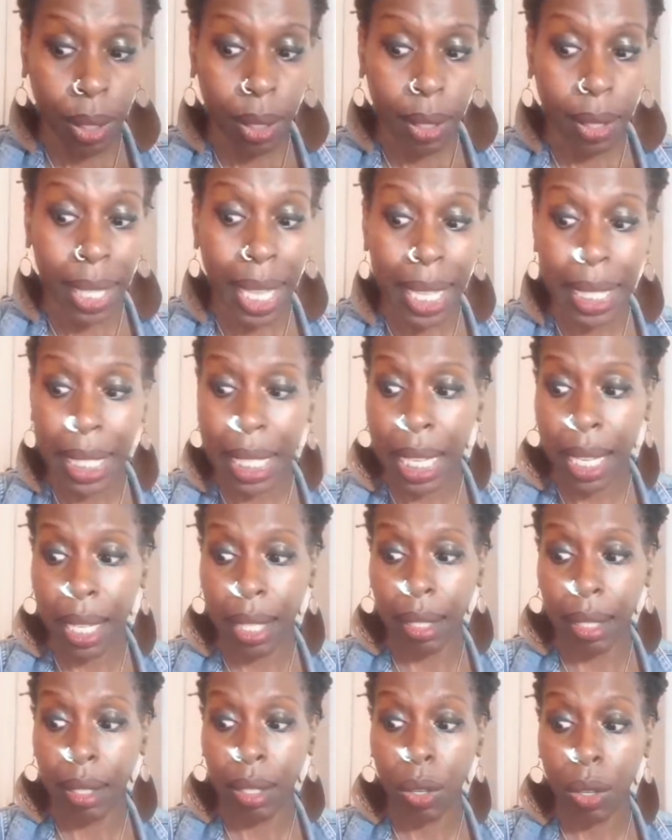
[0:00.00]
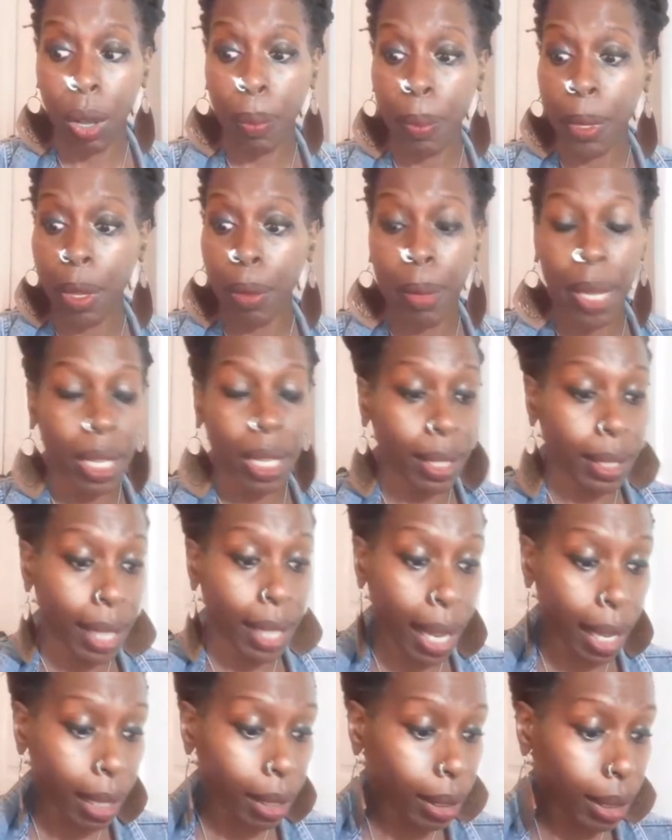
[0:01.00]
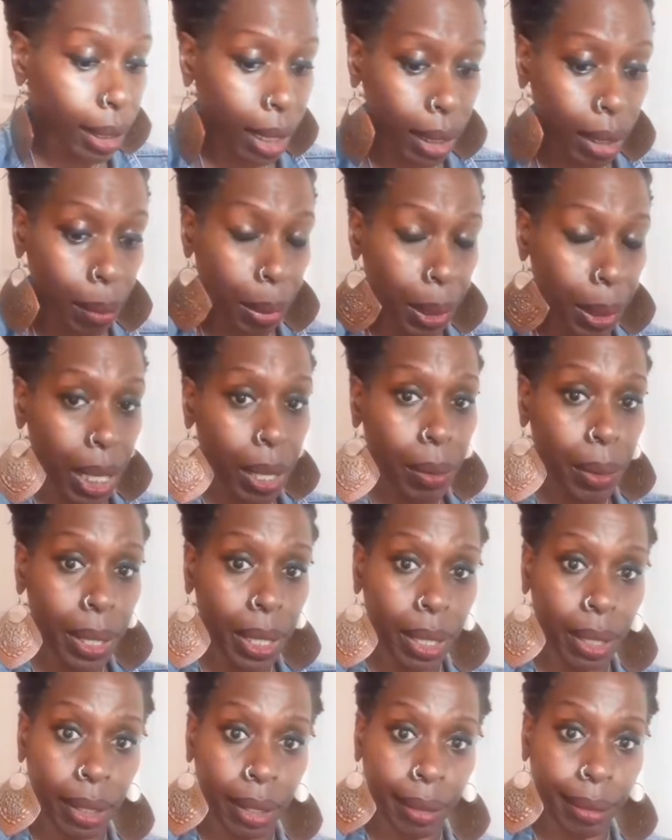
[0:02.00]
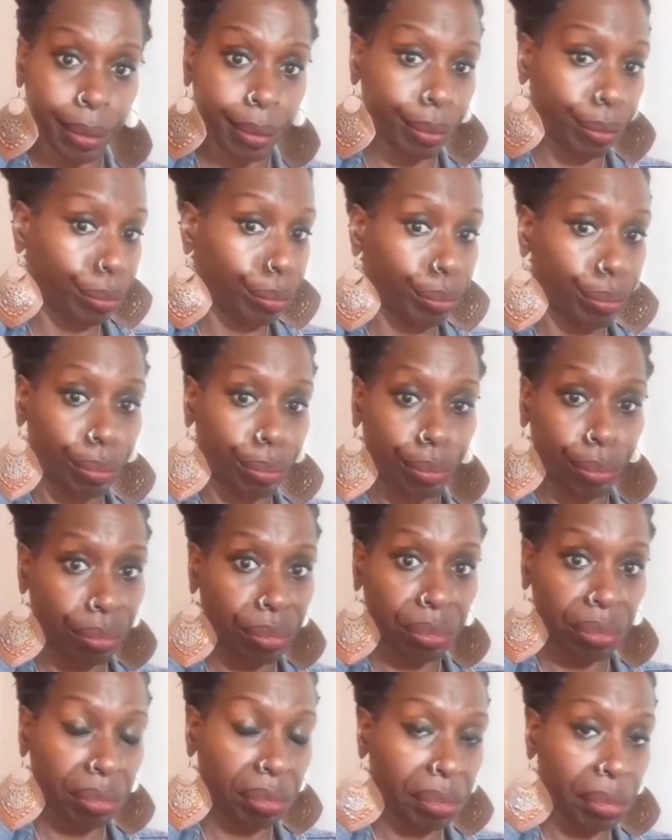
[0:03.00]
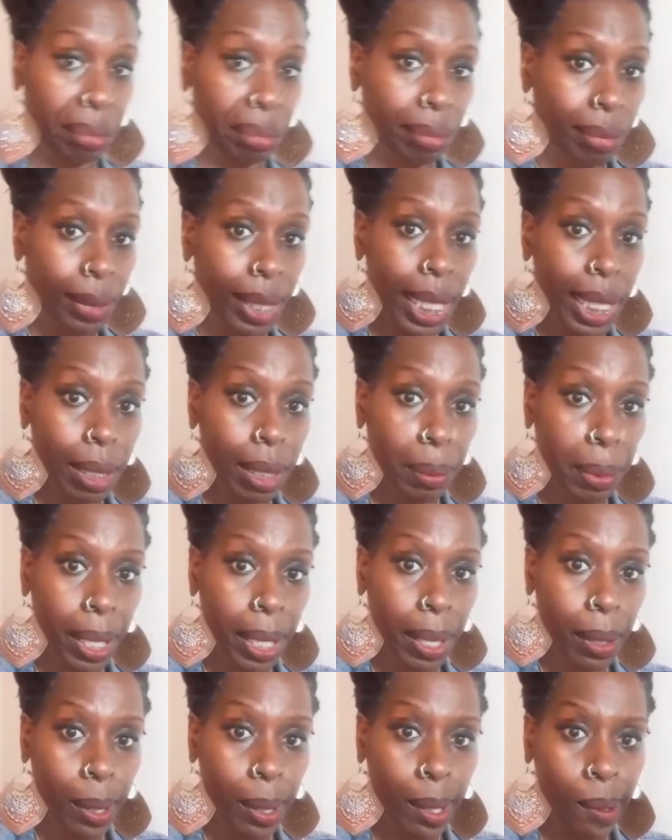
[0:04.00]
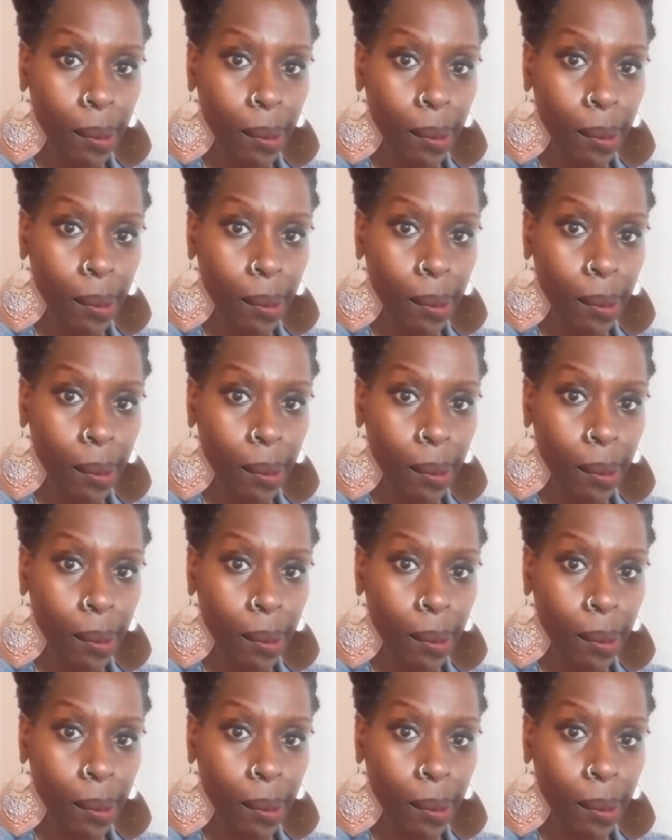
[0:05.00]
That's it. Scorpio men are not nothing to play with. Nothing to play with.